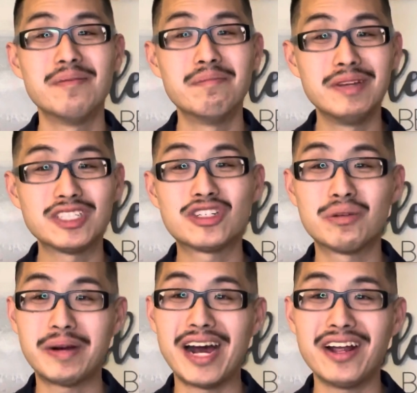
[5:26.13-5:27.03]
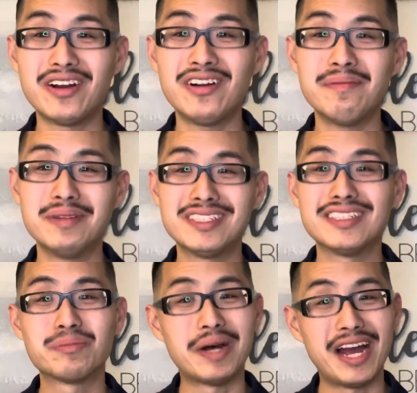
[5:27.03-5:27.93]
Mr. Buyer,
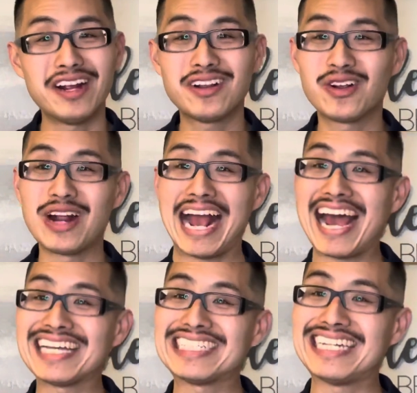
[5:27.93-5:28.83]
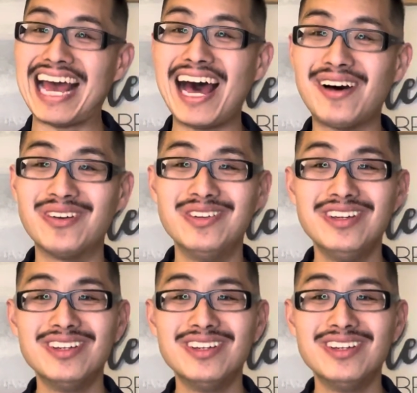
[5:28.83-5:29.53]
Mrs. Buyer, you're asked out.